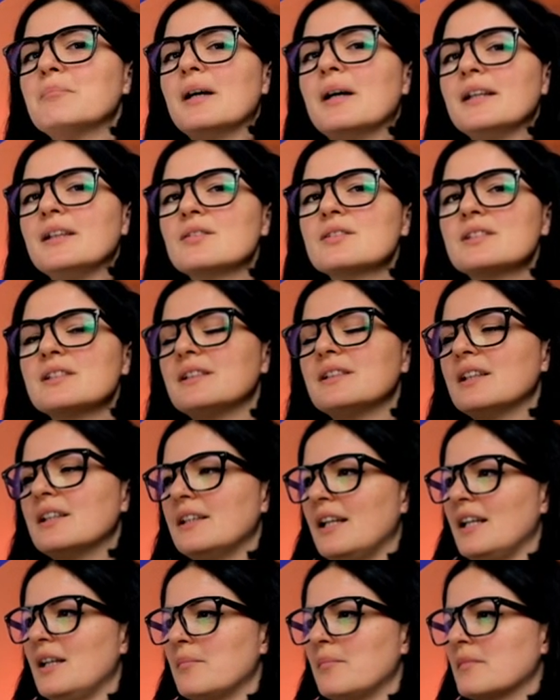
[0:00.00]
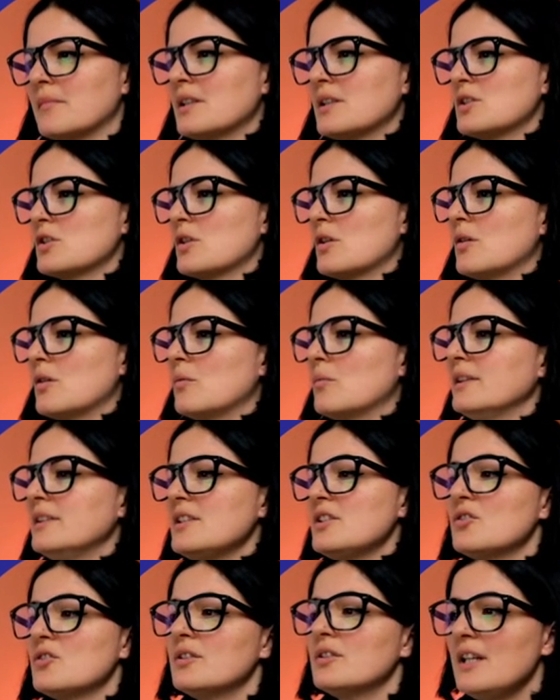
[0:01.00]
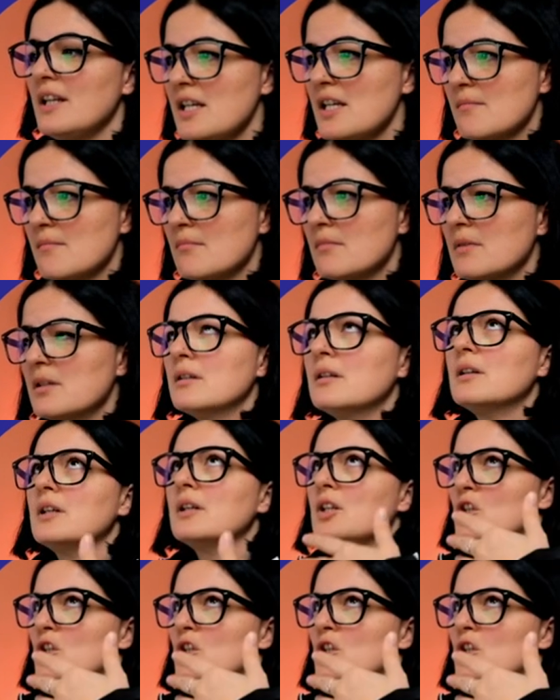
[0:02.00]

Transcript: by using their name. So what is your name,